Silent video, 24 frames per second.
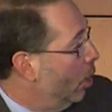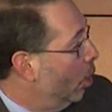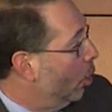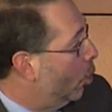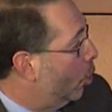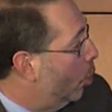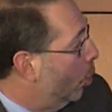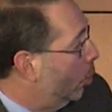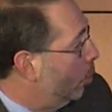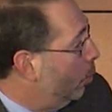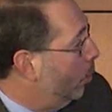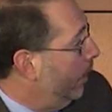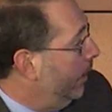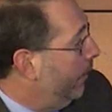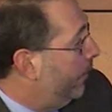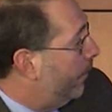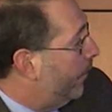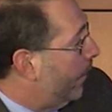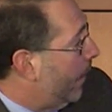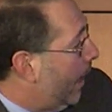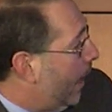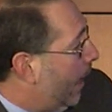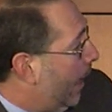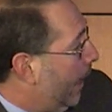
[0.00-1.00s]
could we
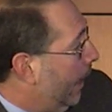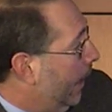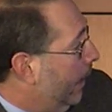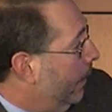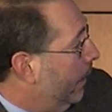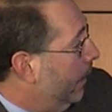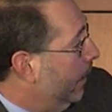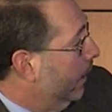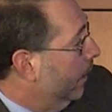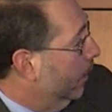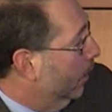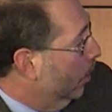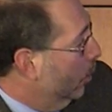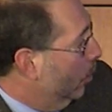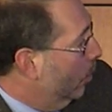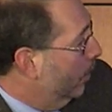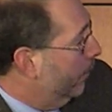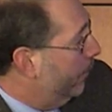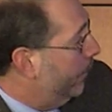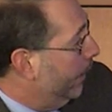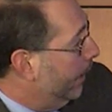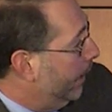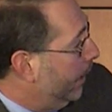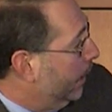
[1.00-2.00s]
find, in lieu
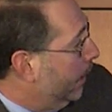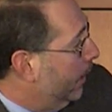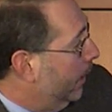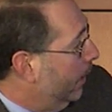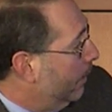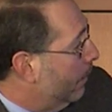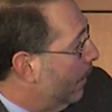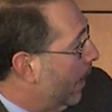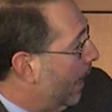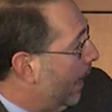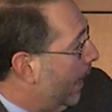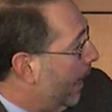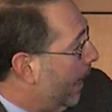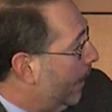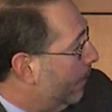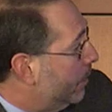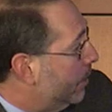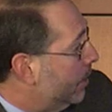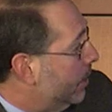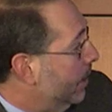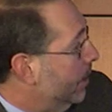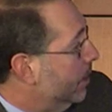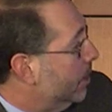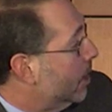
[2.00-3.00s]
of the kidney
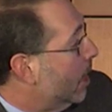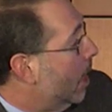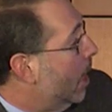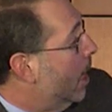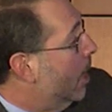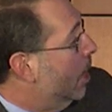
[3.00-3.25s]
biopsies,